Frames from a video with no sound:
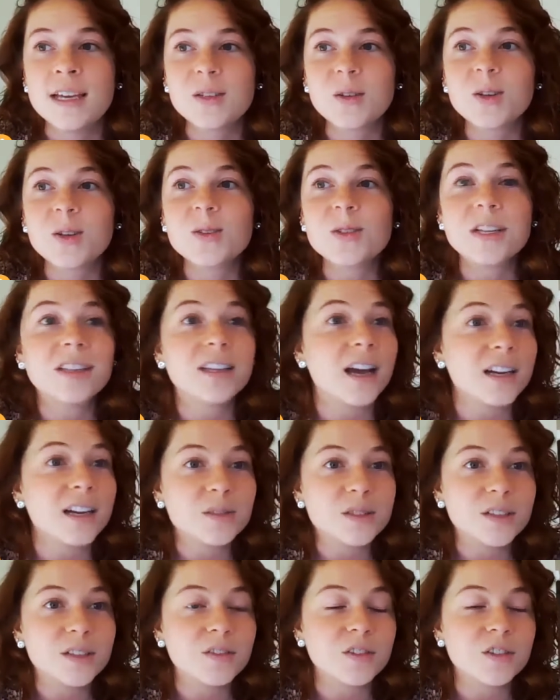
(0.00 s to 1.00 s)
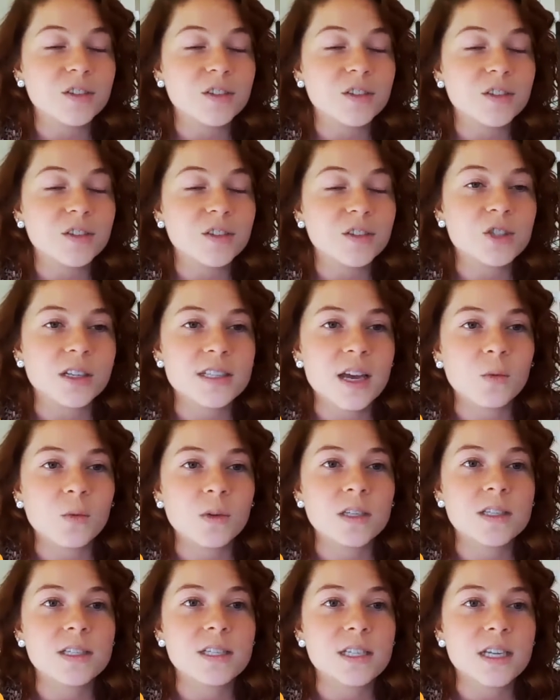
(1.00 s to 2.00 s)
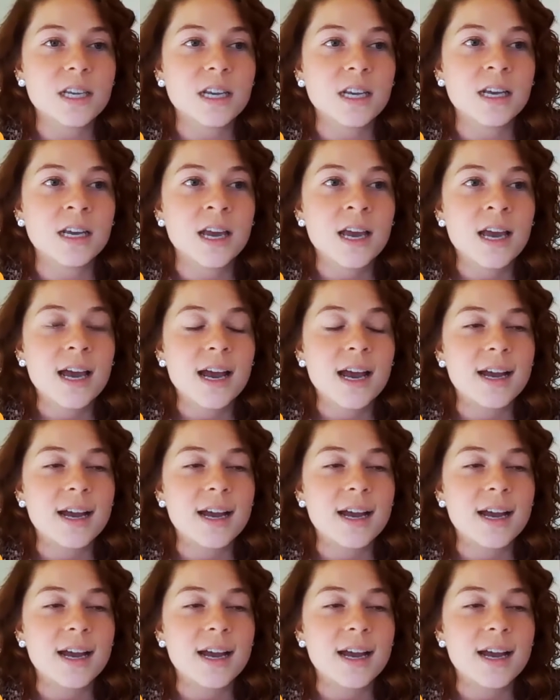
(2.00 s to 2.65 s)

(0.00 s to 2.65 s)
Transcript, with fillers: there's a lot of different trends that we see.